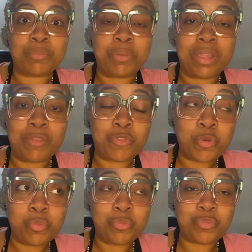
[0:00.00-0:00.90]
But if
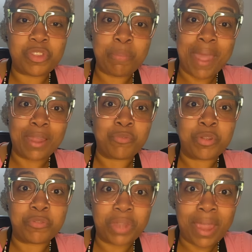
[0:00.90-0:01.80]
you sit back and
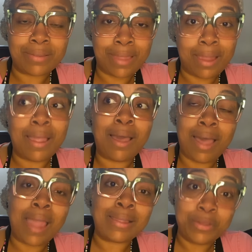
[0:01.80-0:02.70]
reflect, like, oh,
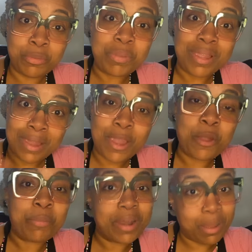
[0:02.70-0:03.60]
I could be here,
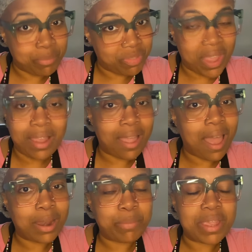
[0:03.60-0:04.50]
but thank
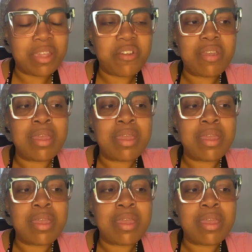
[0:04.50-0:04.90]
God I'm here.